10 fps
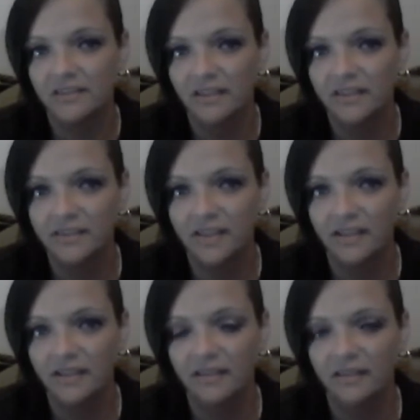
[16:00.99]
has a nice
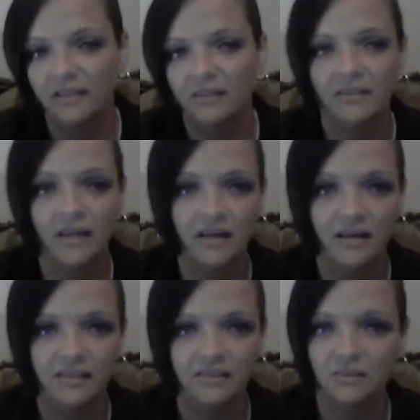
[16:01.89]
day,
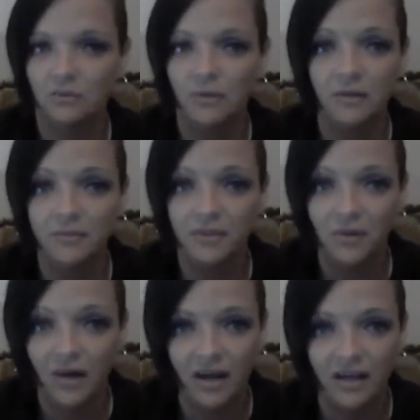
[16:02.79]
night, or wherever
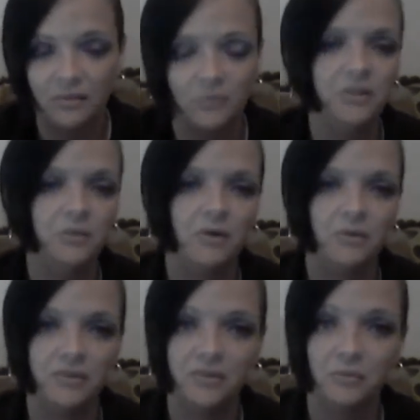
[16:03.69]
you're at when you
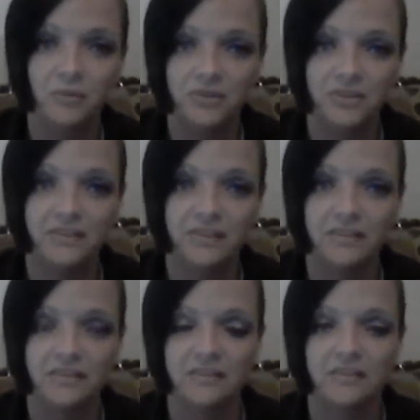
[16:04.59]
when you're watching
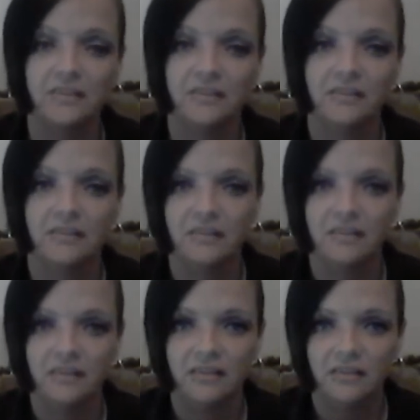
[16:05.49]
this.
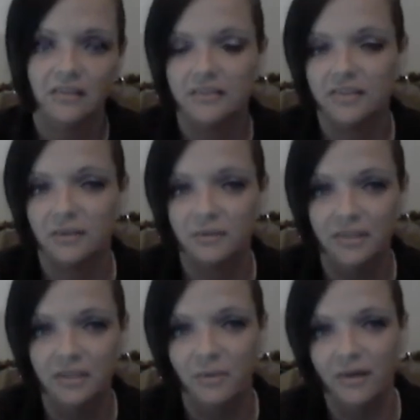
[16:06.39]

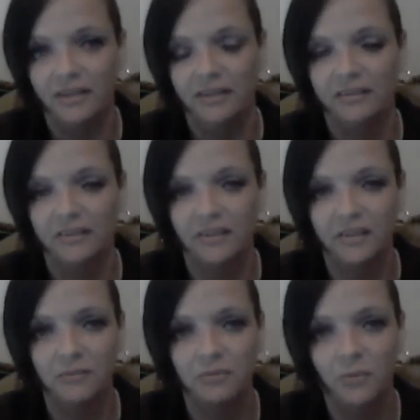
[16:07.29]
So anyway,
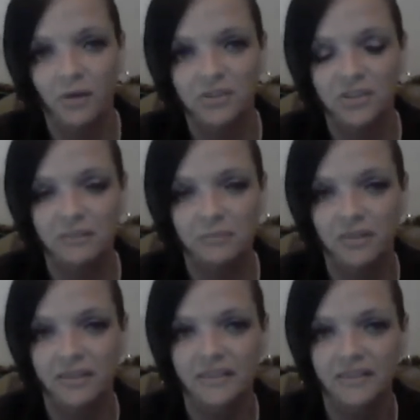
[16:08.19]
thank you for
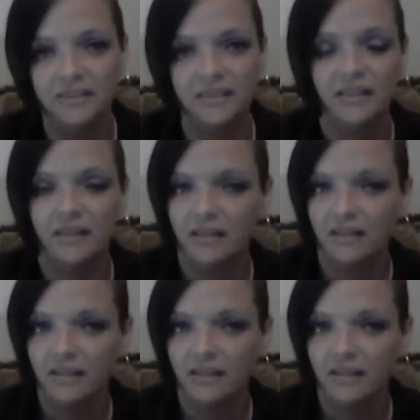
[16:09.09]
watching. Please